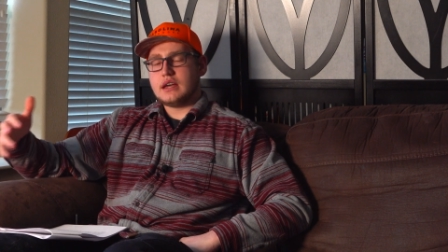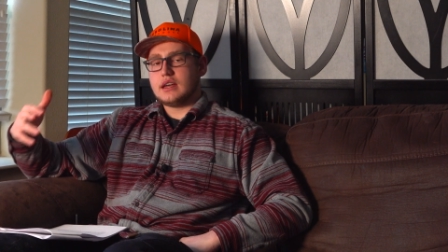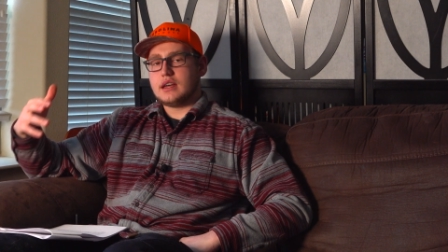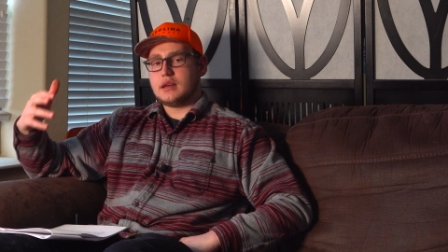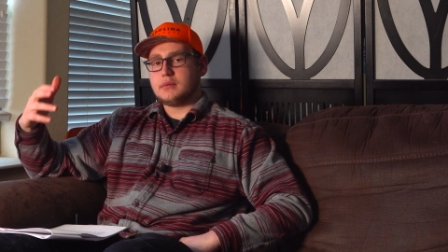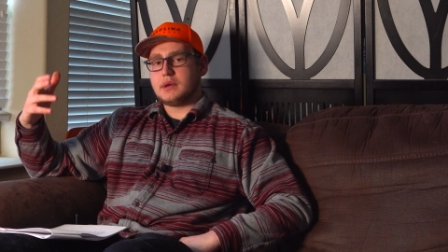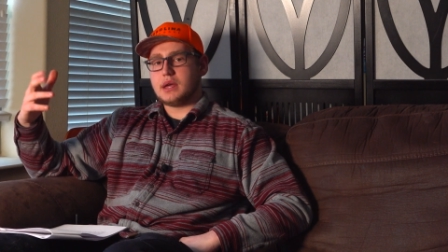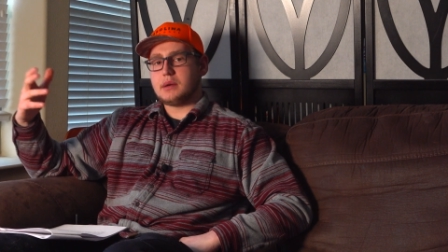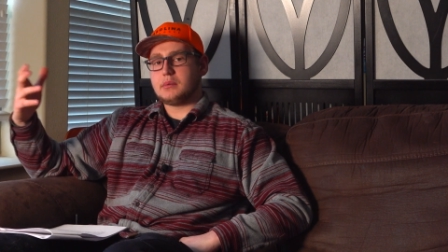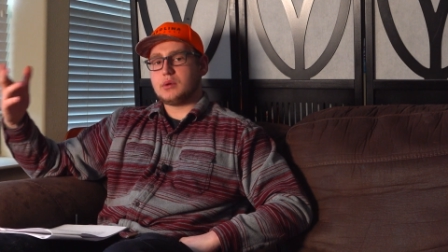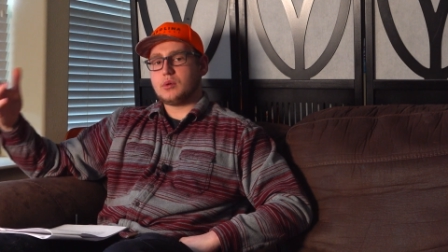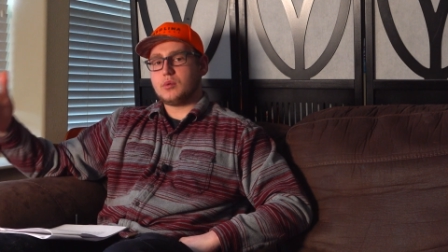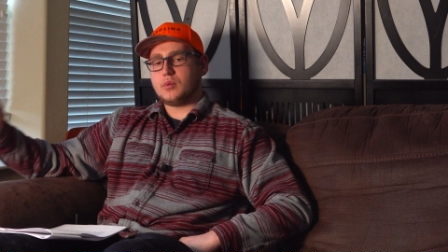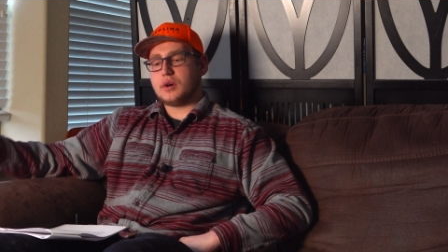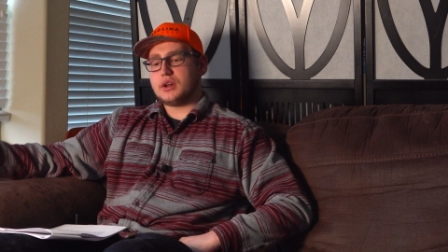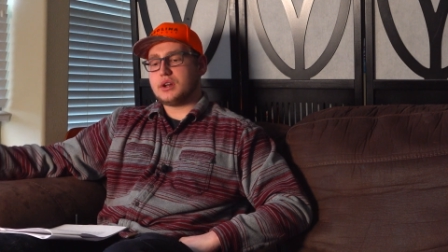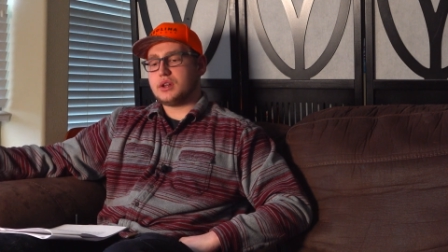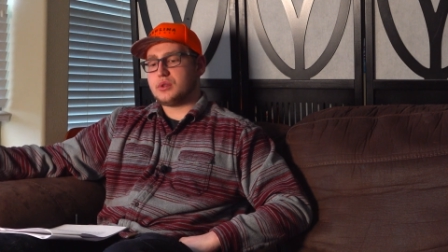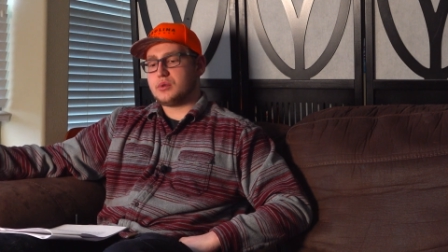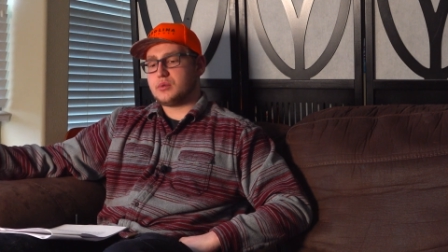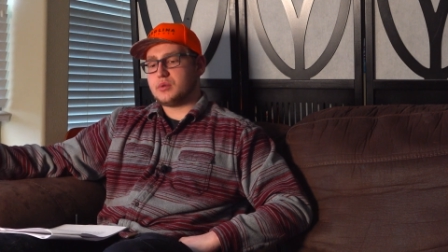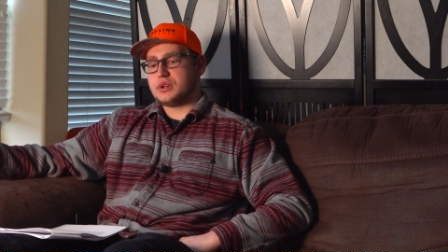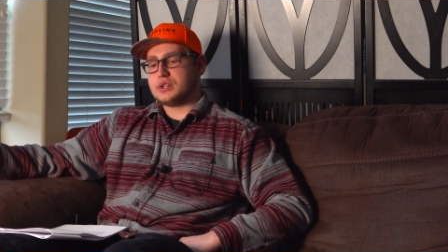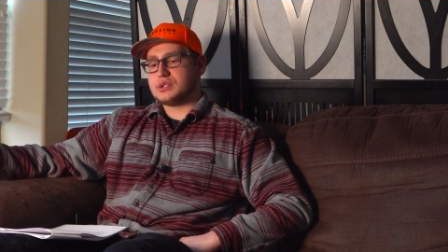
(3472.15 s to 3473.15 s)
It may be one
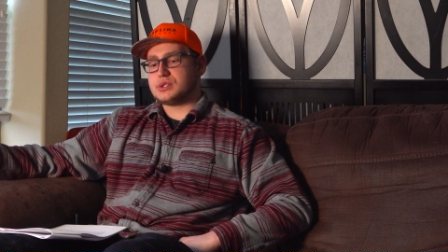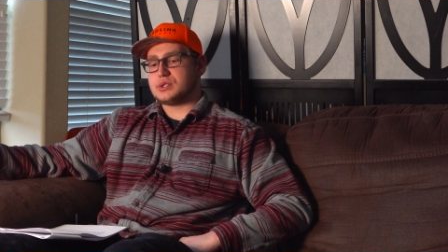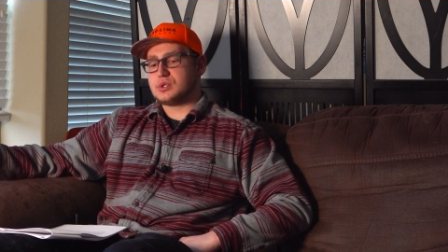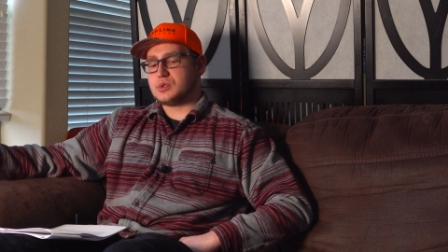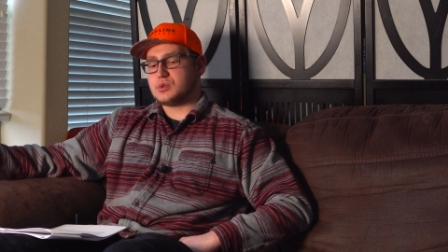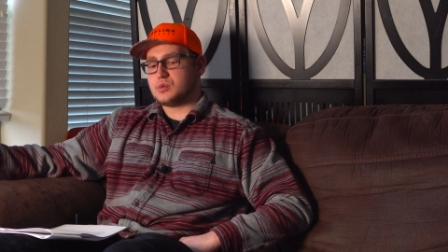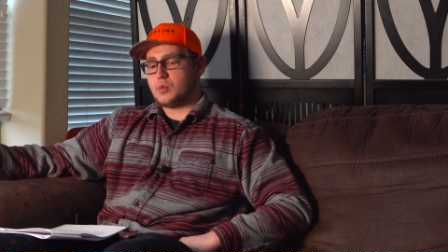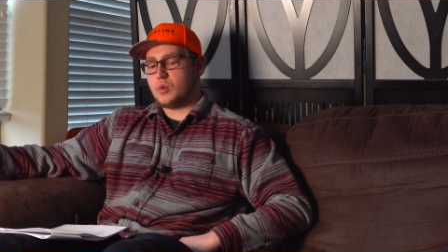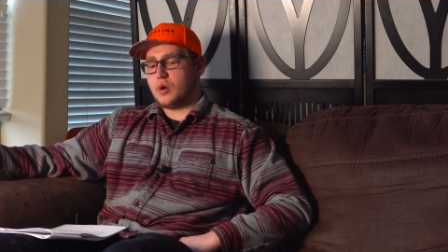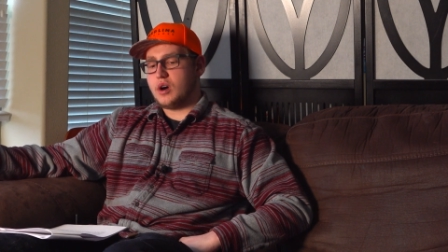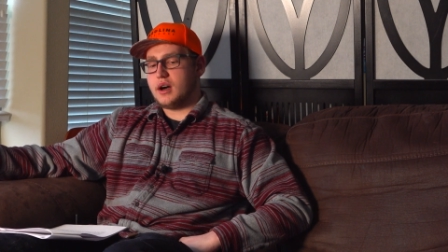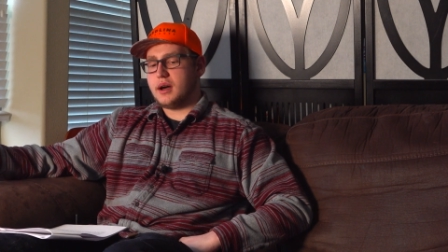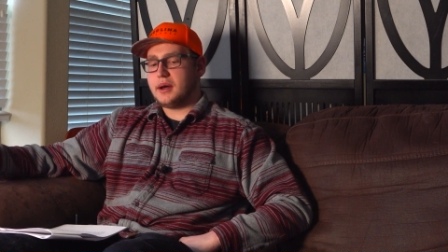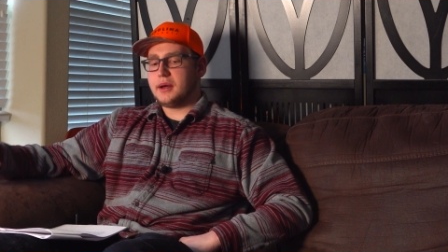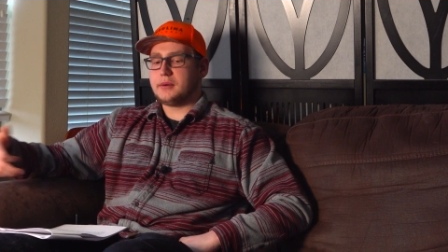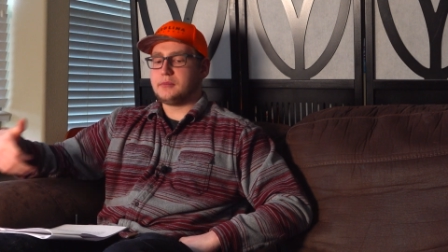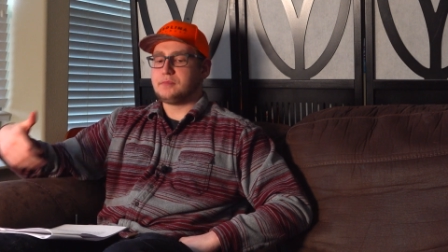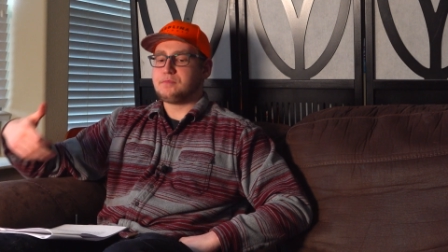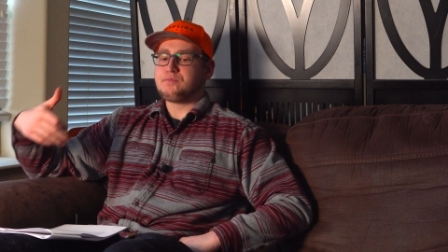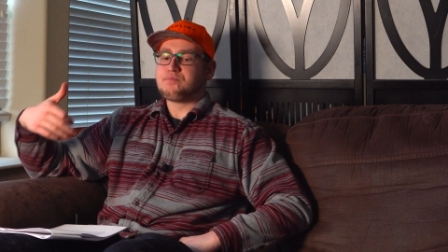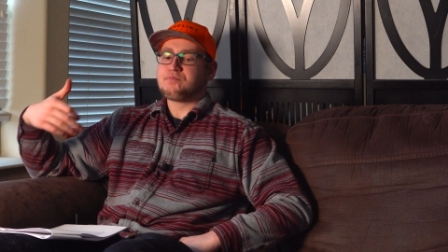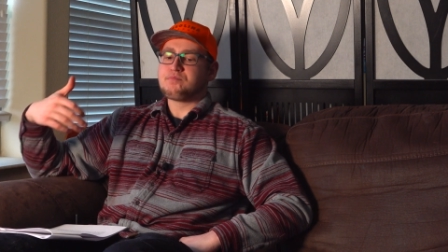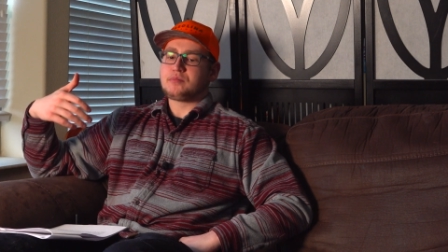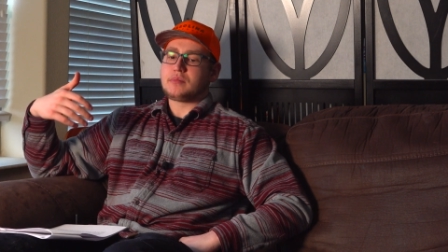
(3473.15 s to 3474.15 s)
of the reasons why
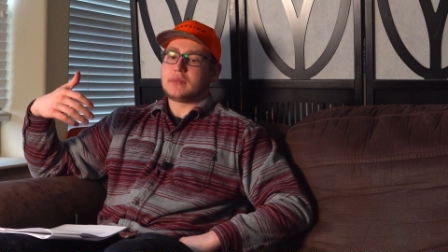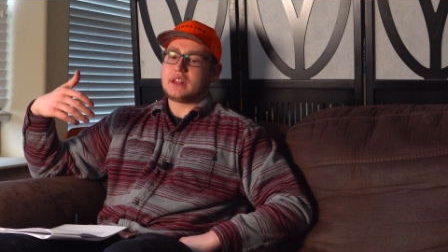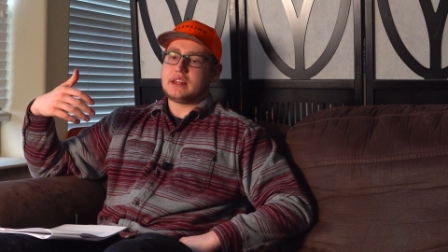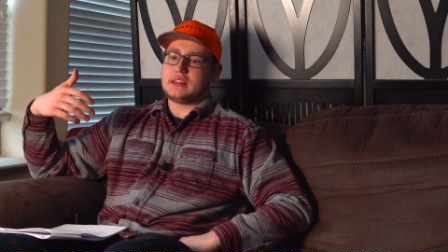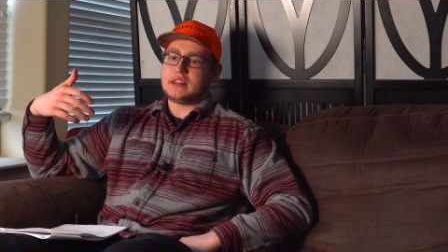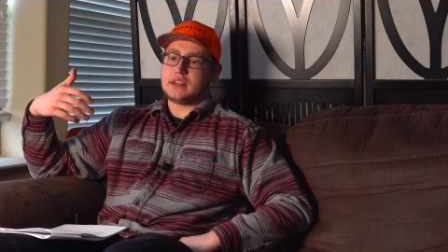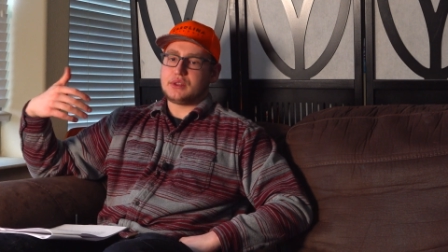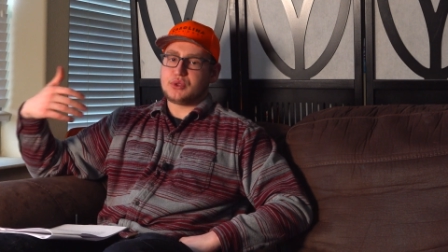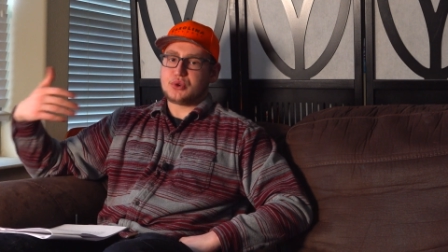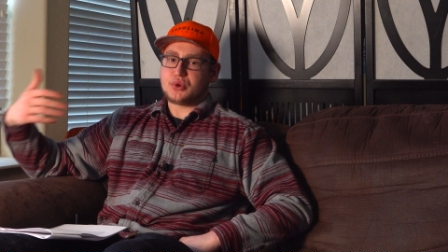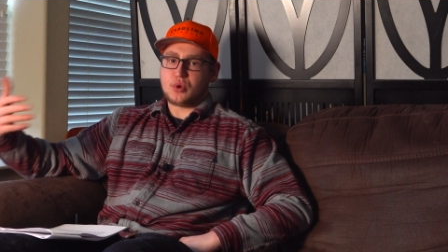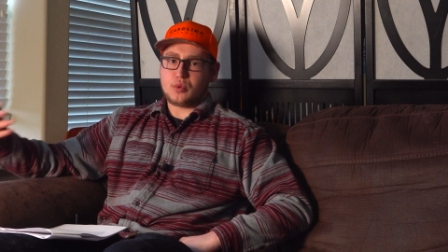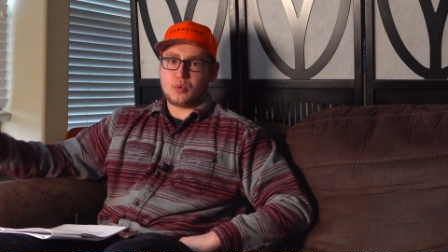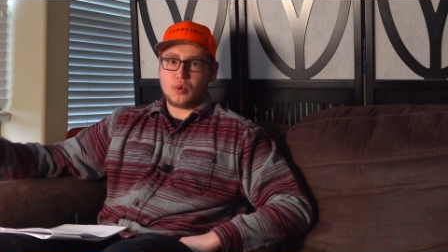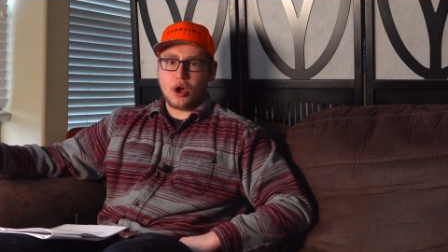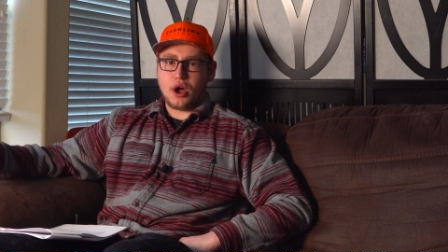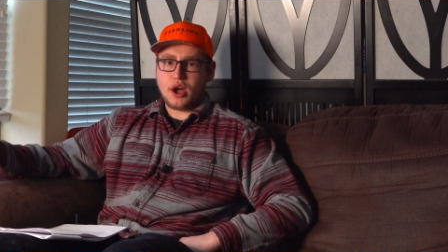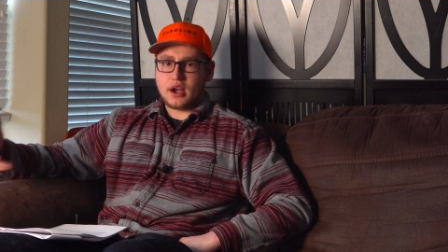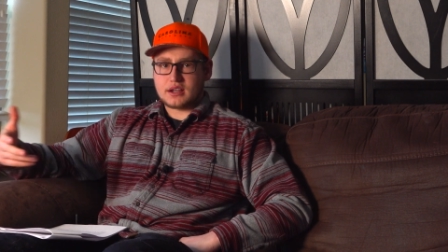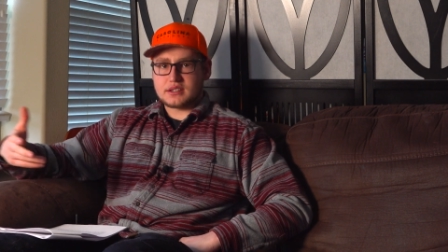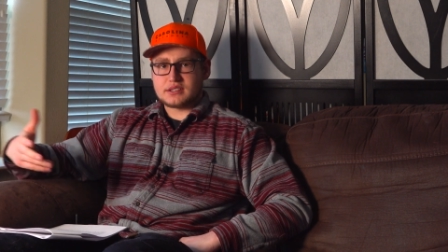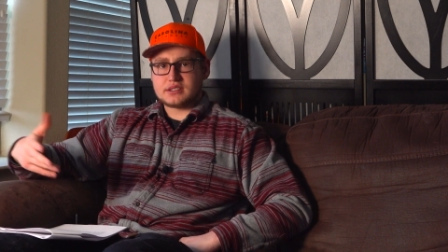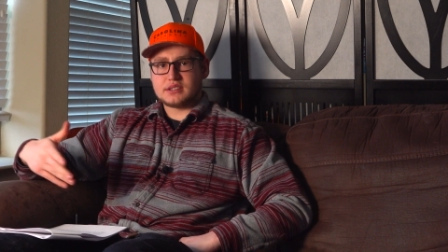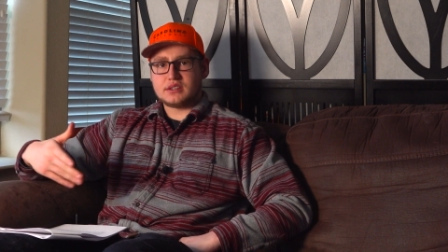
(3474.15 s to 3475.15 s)
they throw
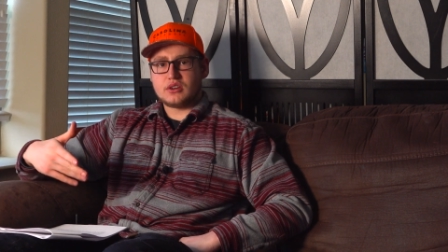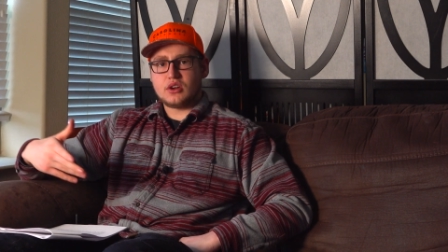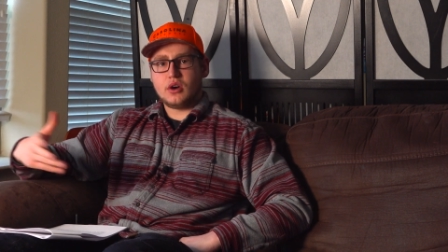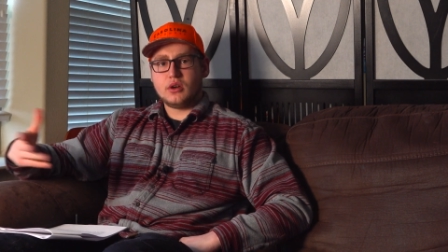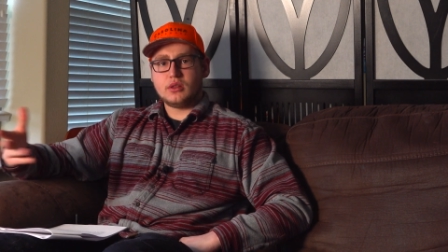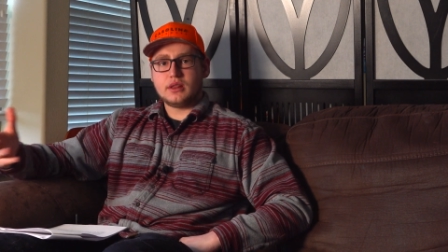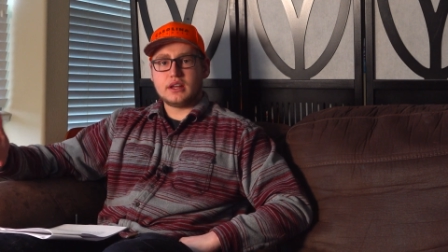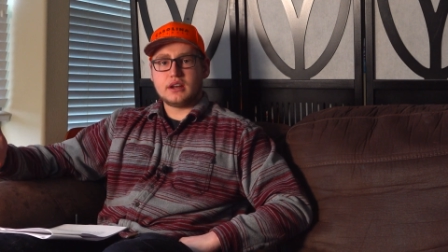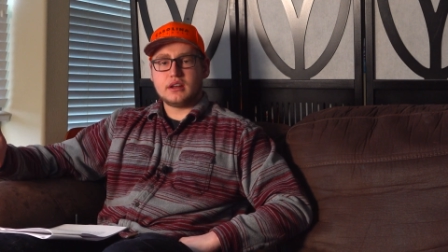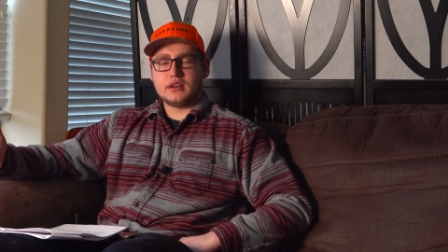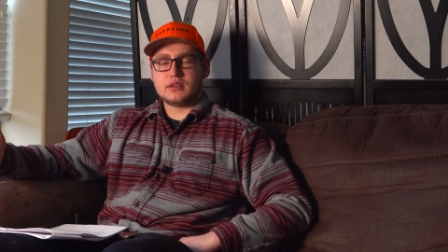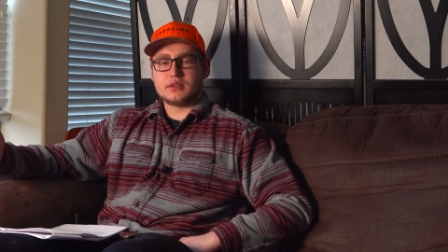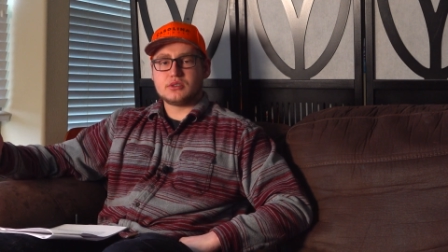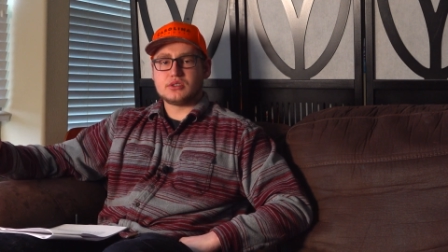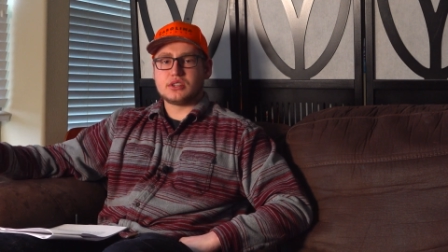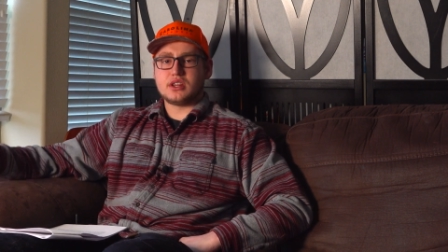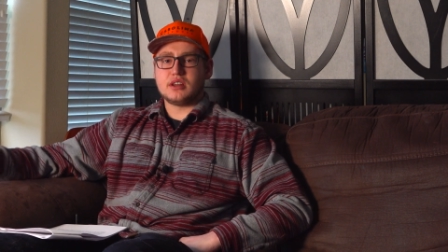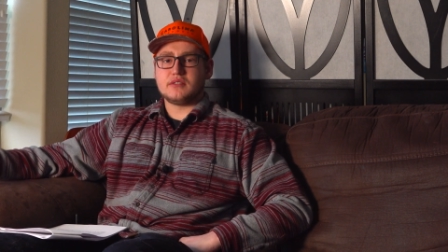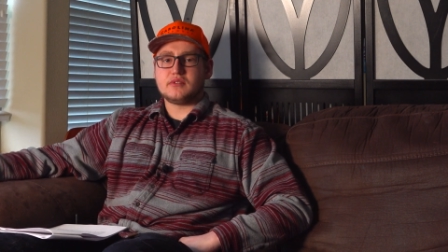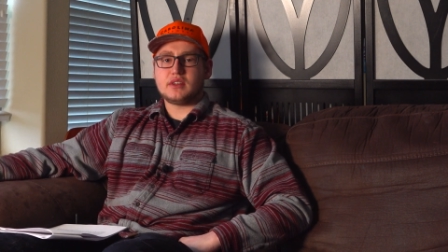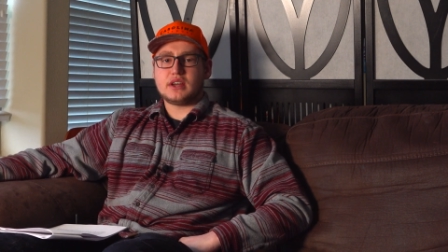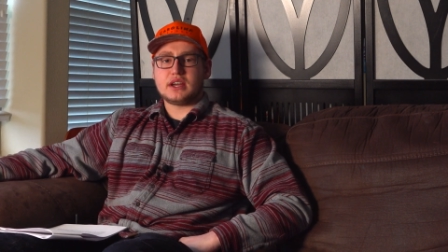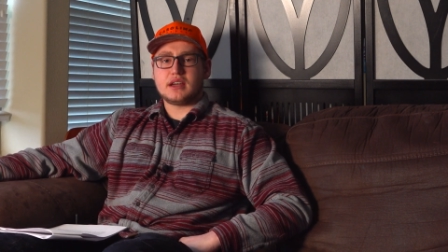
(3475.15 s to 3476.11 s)
rocks and all that other stuff.